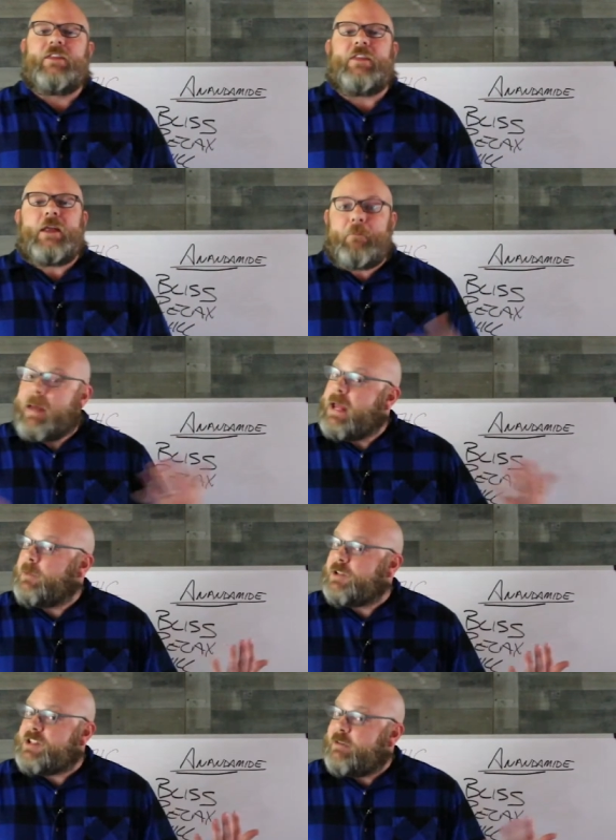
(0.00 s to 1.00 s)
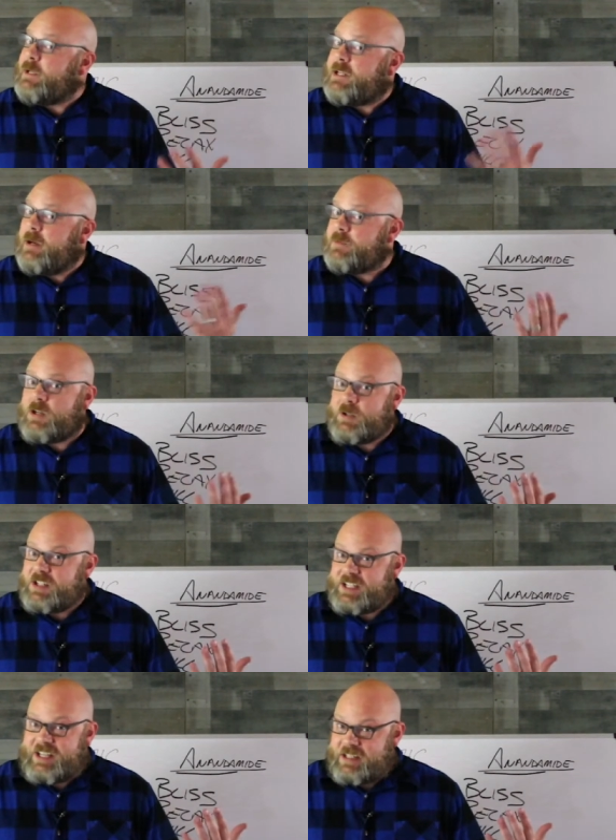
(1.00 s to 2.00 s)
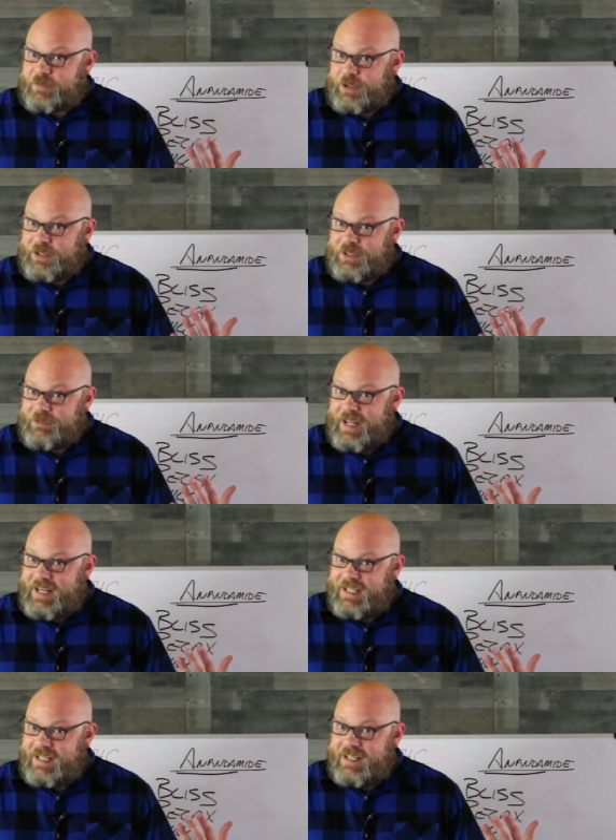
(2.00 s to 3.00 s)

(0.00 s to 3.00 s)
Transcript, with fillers: that mammals have become so successful, right?